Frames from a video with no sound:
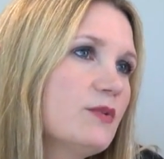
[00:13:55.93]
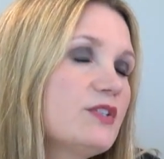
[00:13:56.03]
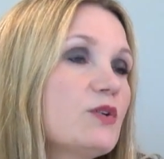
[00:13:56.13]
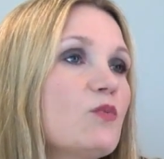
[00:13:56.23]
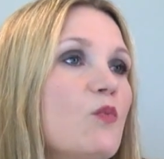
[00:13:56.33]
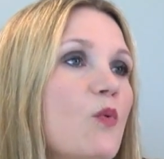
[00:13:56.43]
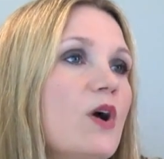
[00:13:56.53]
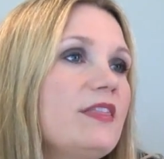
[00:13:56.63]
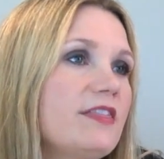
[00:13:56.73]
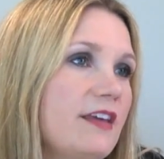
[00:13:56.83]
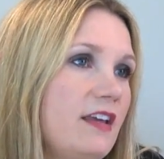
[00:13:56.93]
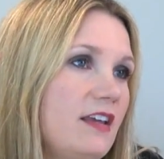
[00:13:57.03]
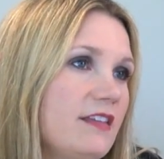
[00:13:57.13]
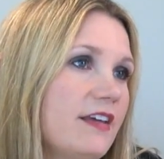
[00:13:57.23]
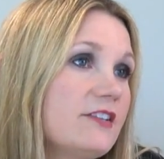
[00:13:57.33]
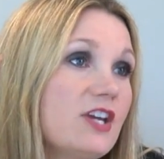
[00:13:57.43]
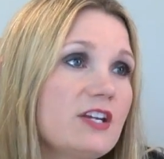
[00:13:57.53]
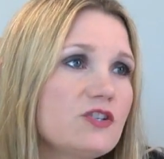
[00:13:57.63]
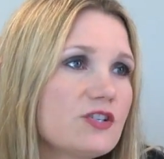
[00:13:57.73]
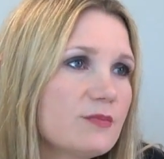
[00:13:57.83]
was there one thing that
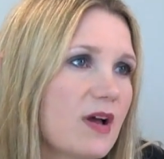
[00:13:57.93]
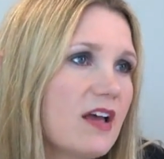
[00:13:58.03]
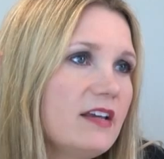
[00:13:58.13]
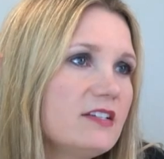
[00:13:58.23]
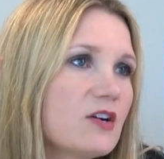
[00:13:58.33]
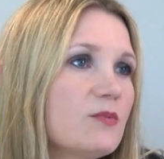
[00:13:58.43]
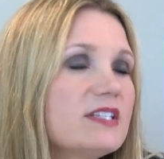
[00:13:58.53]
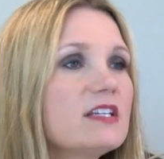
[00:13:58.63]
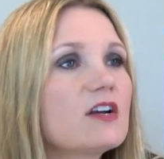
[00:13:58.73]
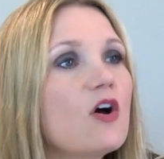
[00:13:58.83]
changed your mind, or was it a